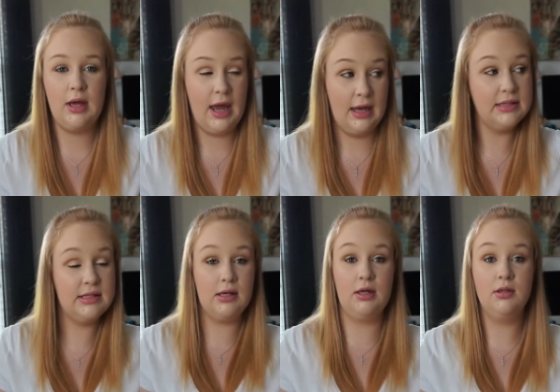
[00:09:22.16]
hey,
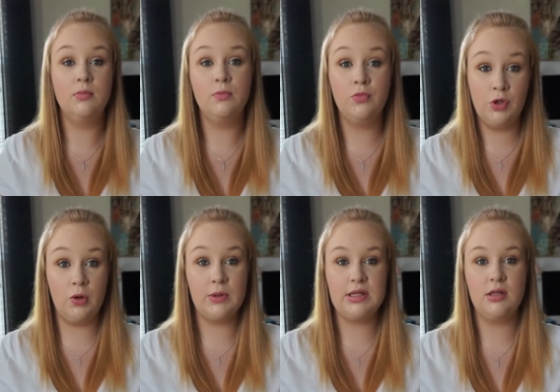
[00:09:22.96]
it's done.
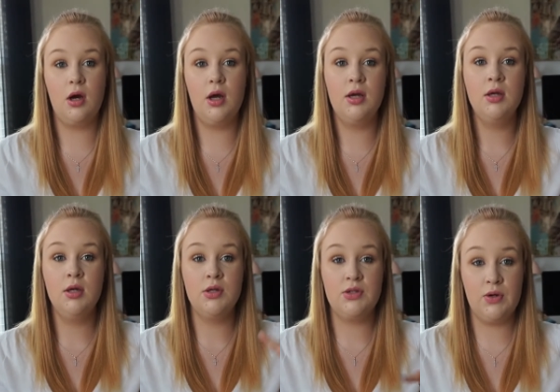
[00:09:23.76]
No, it's not.
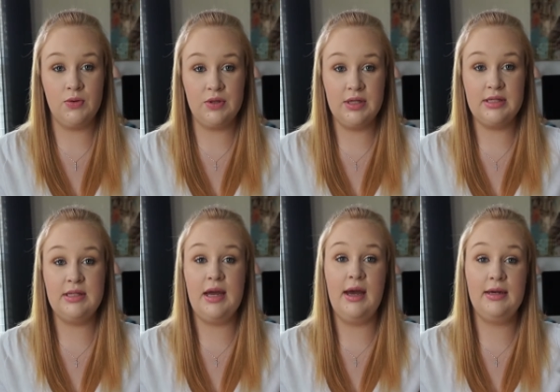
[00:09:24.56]
So this
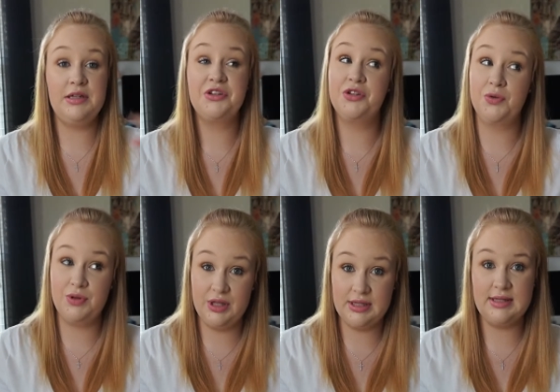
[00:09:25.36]
day I need to do
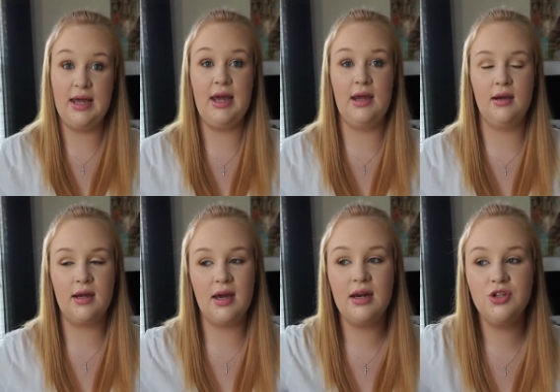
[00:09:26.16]
it this day.
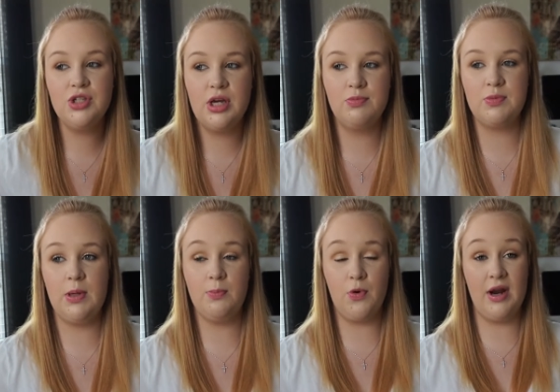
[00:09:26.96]
And kind of just helps
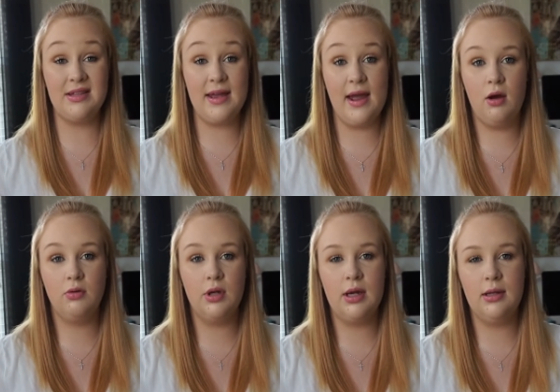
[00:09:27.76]
me break
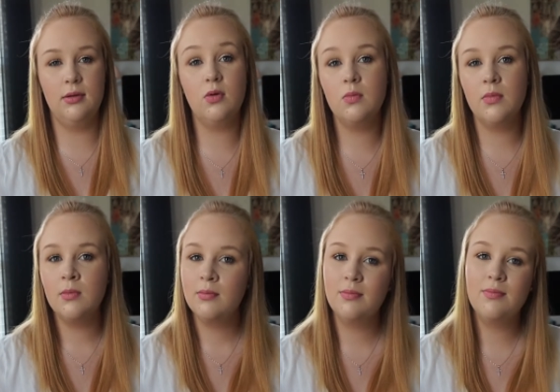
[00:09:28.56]
down and
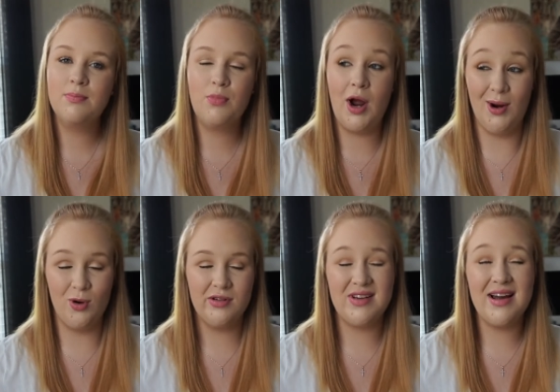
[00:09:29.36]

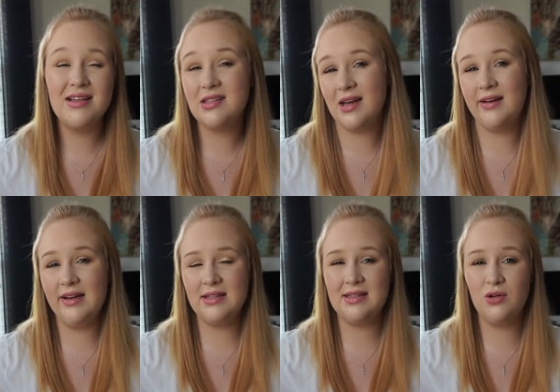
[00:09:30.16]
prioritize, I
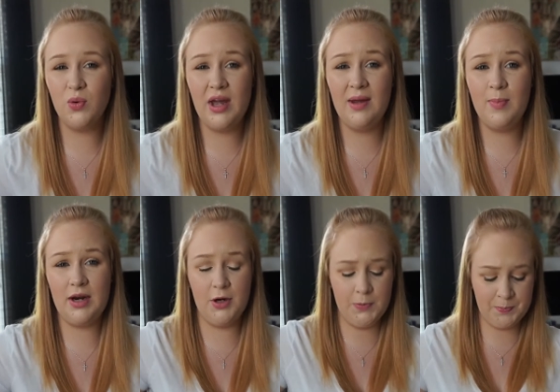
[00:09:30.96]
guess, in a way
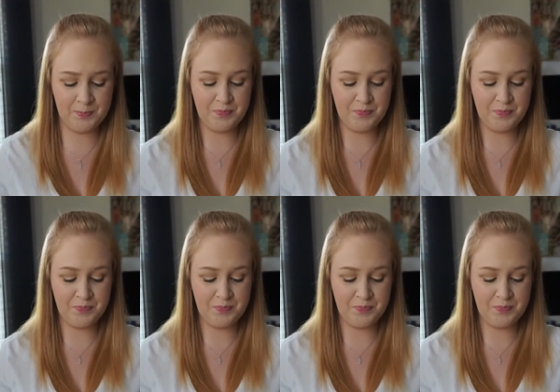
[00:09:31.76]
better.